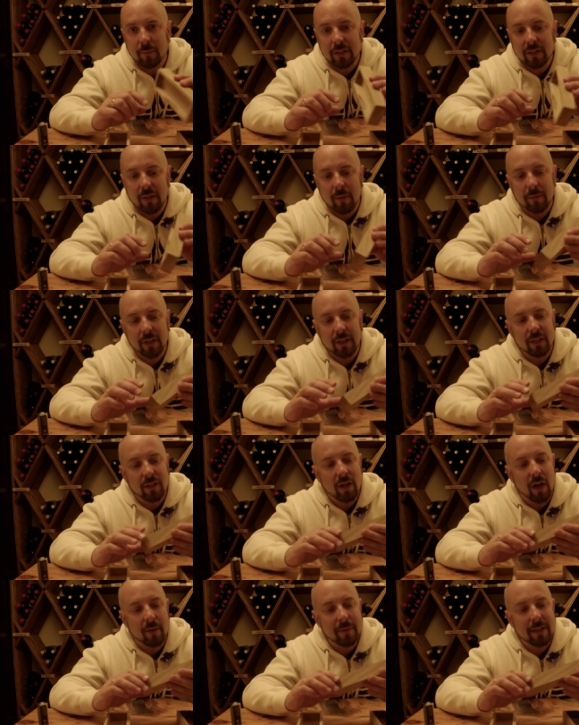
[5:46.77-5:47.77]
me something in the
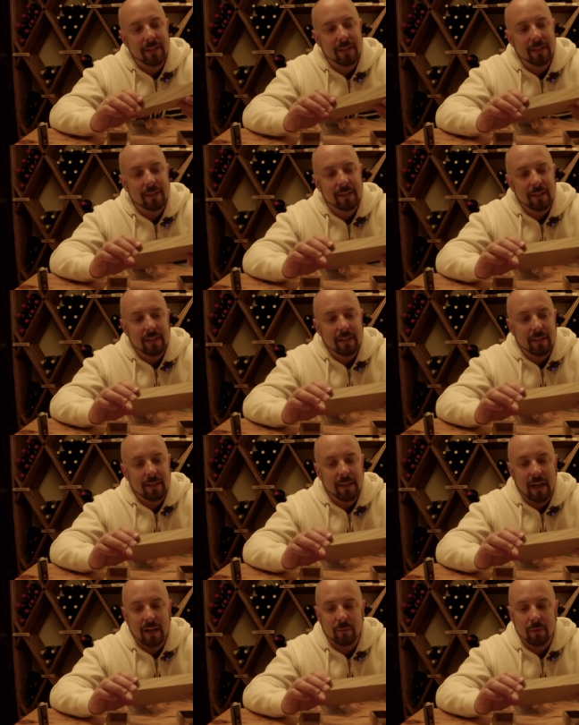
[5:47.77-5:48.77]
comments.
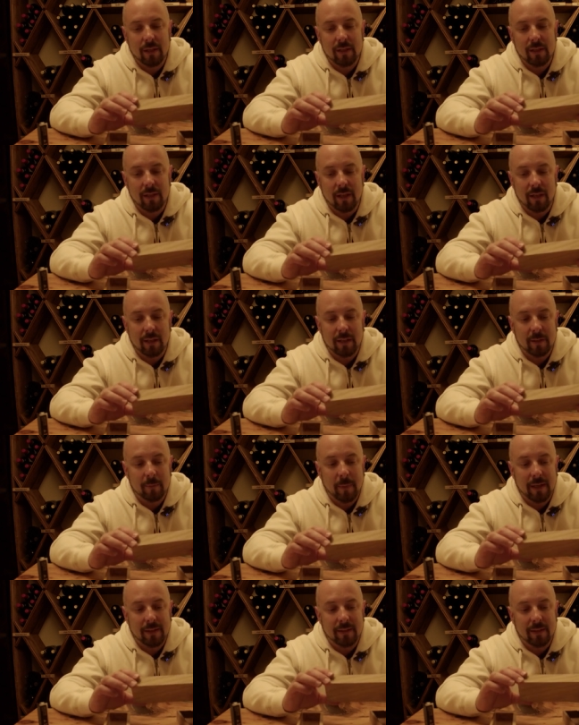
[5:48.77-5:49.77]
That was
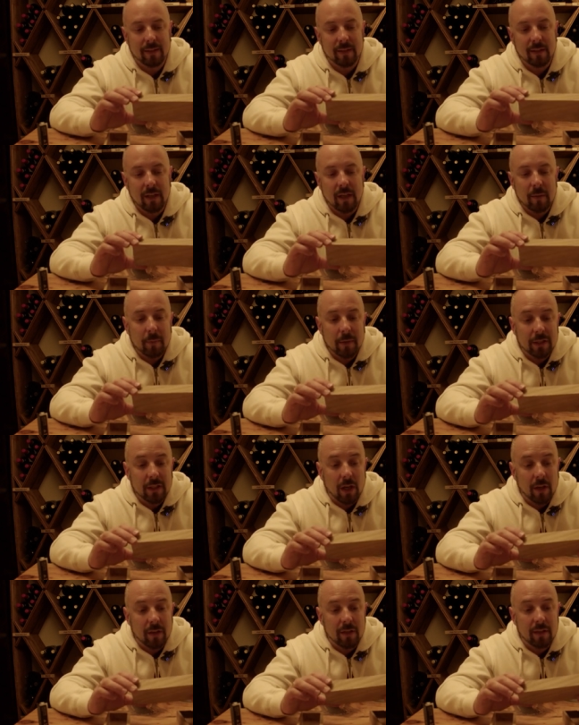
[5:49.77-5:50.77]
unexpected. But
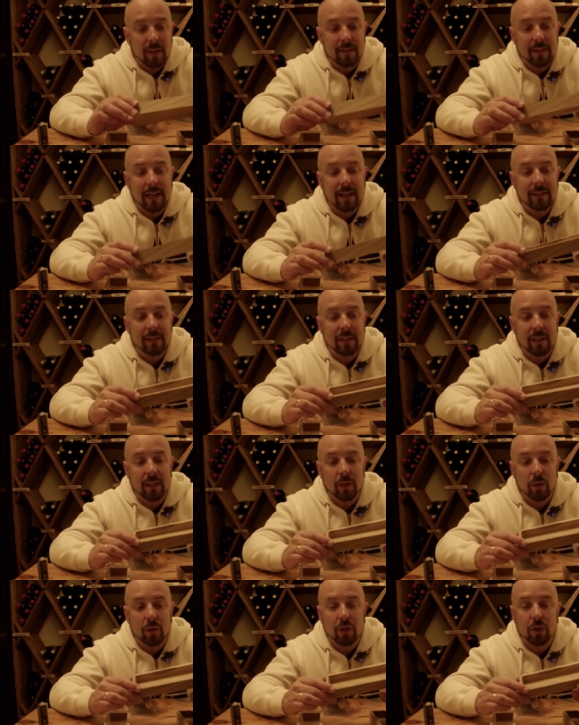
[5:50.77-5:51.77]
other than that,
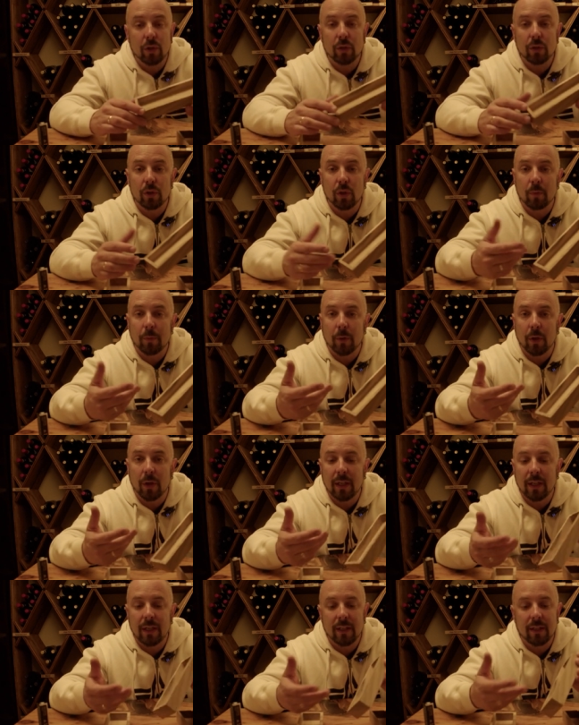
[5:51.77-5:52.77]
it looks good. No
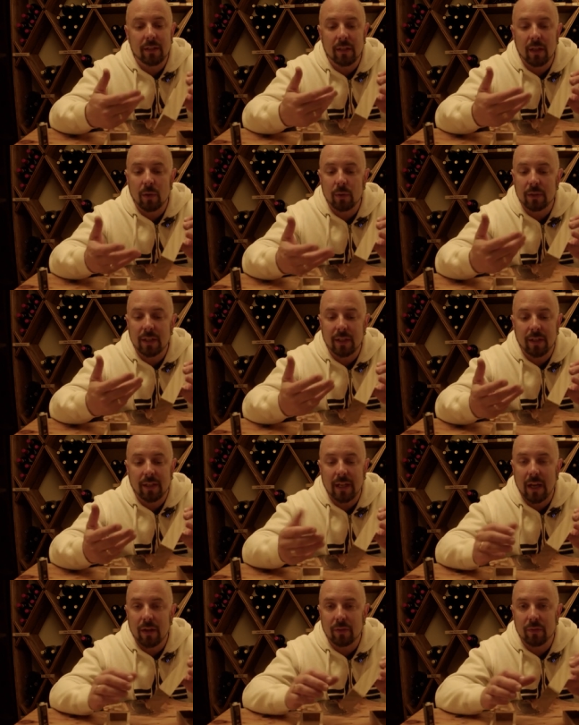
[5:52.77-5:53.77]
burning, no
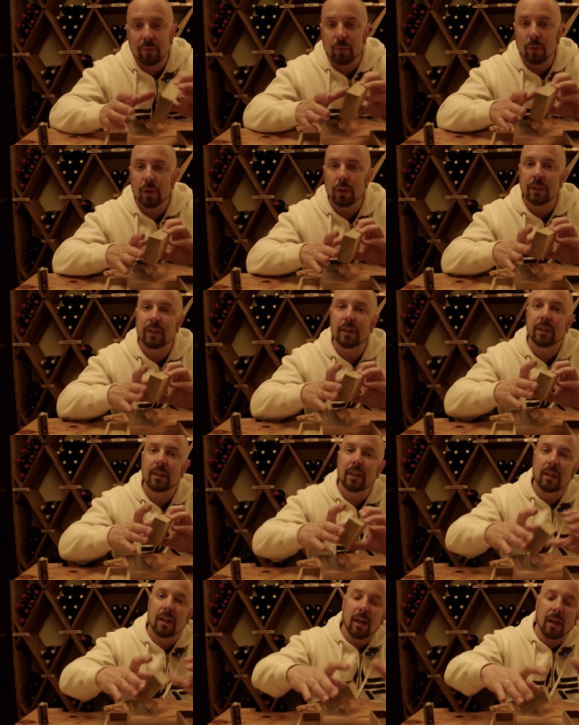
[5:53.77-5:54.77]
tearing out of wood
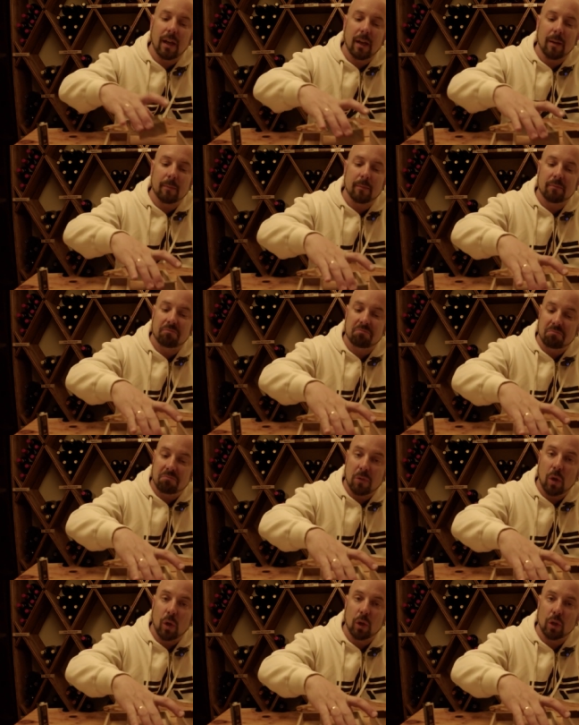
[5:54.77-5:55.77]
um,
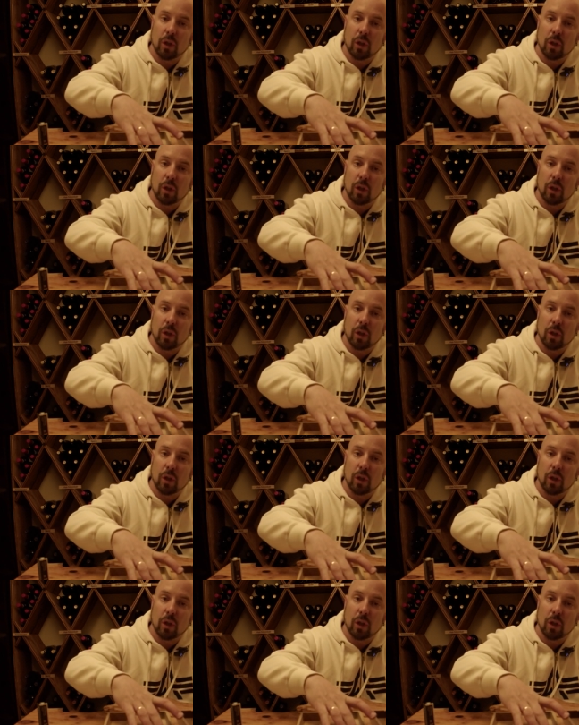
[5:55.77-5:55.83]
all